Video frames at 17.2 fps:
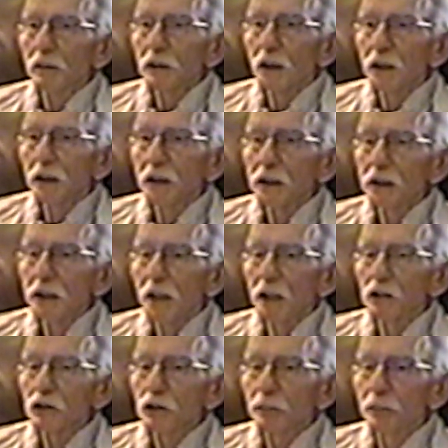and he
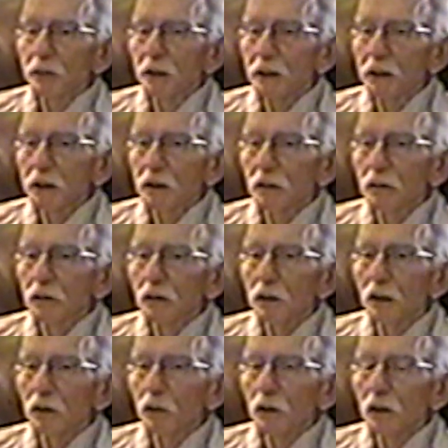asked me and
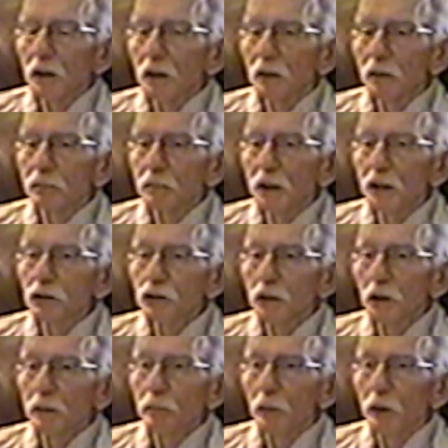my
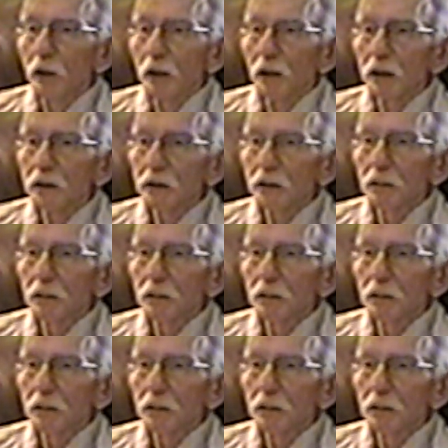son Mark